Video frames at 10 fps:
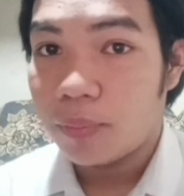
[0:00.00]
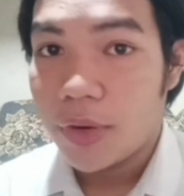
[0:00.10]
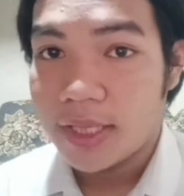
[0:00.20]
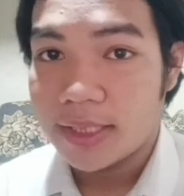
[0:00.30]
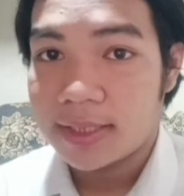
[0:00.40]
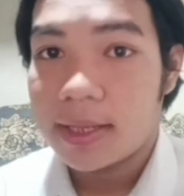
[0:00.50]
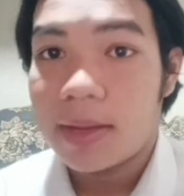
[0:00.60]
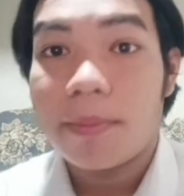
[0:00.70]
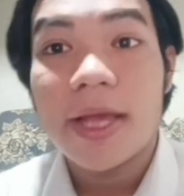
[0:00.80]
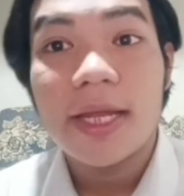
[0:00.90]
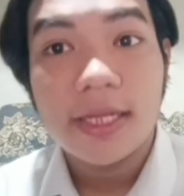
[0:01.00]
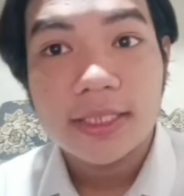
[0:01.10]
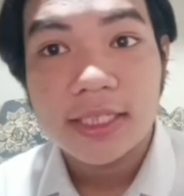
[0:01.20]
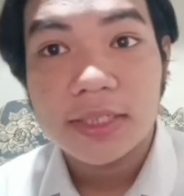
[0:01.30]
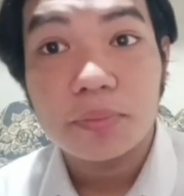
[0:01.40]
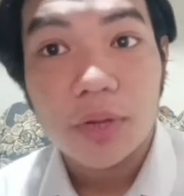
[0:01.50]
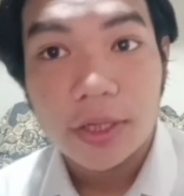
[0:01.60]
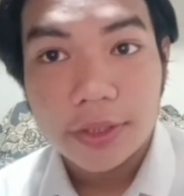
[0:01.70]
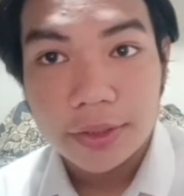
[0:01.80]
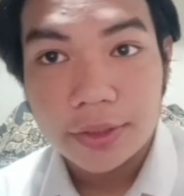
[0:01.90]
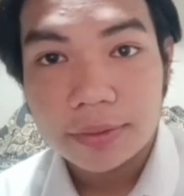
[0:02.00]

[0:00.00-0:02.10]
phrase, my little brother.